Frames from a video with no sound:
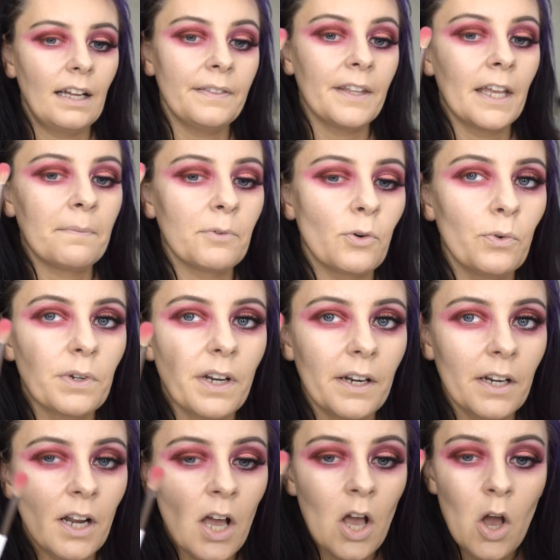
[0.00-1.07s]
and then I'm going
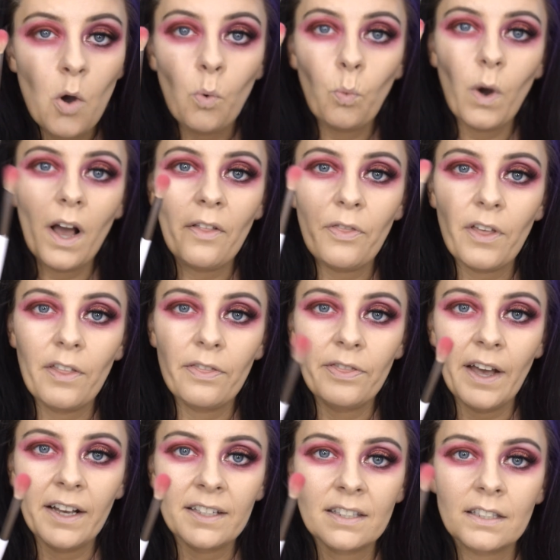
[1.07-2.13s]
in with
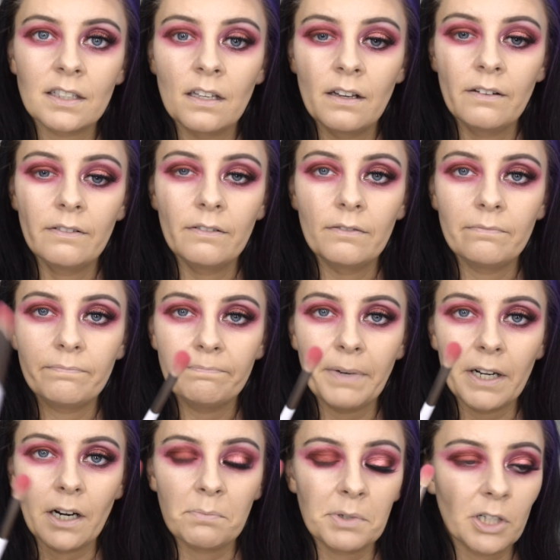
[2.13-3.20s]
this
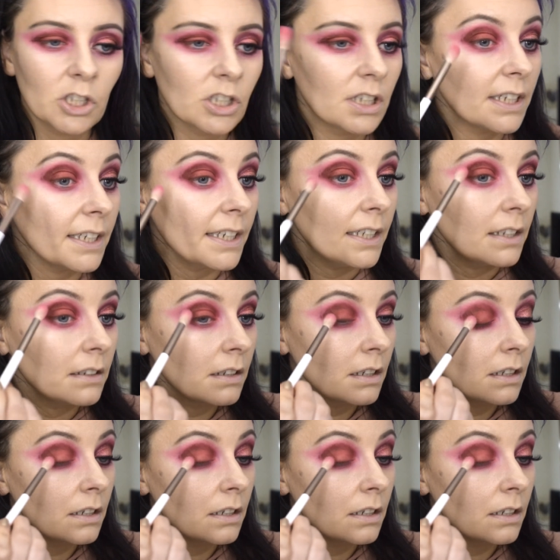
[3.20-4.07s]
bigger brush again,